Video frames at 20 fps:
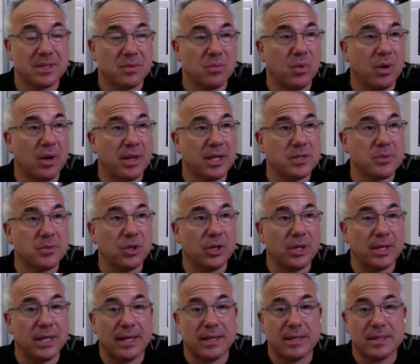And one of the things we're
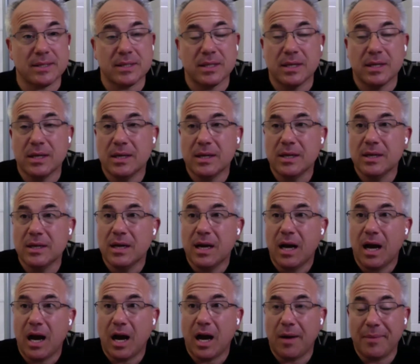looking at is
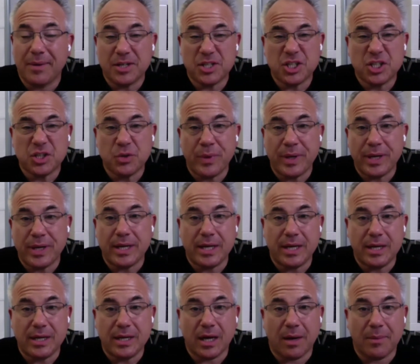how much do we
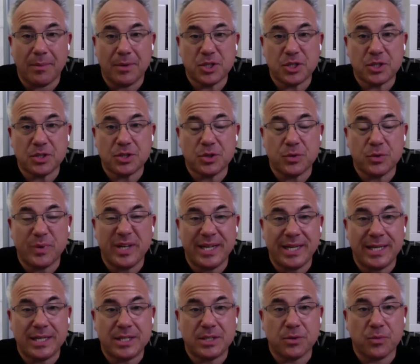need
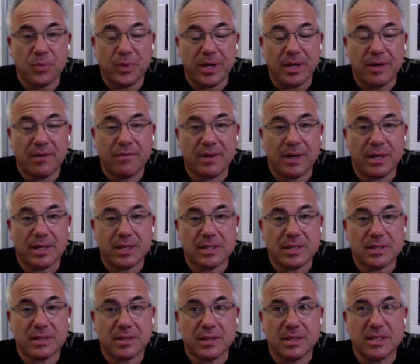to
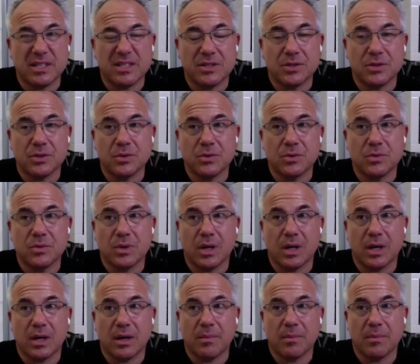reinvest into,
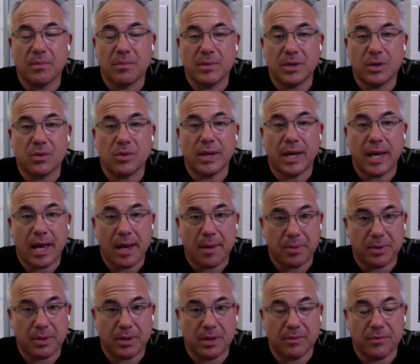
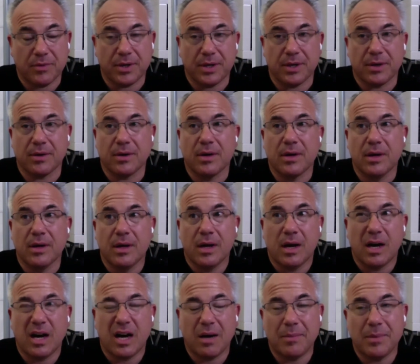capital every year?
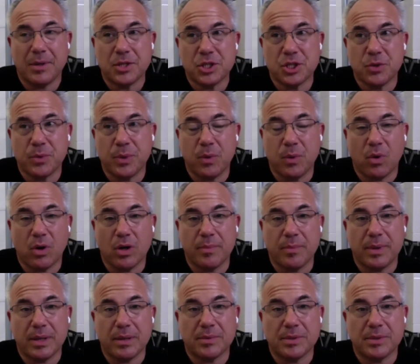How much do we want to
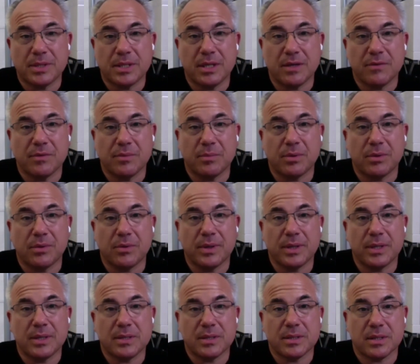be able to give
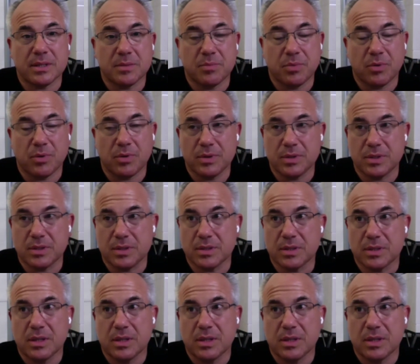employees as bonuses?